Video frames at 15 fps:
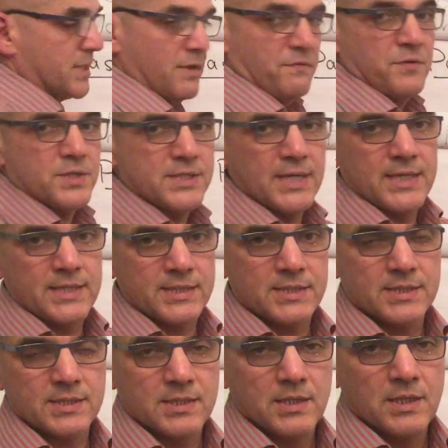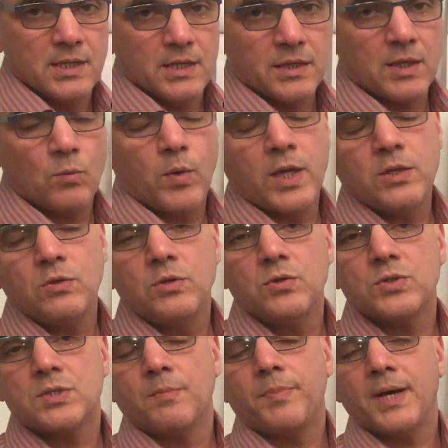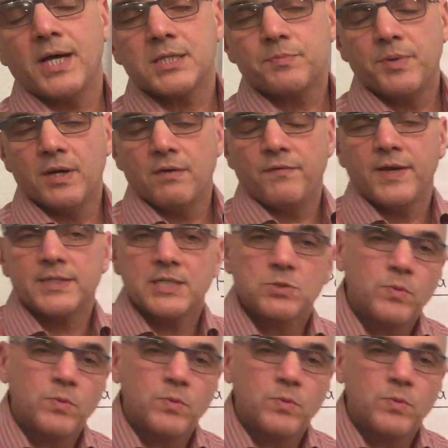the difference is that when you use the past perfect,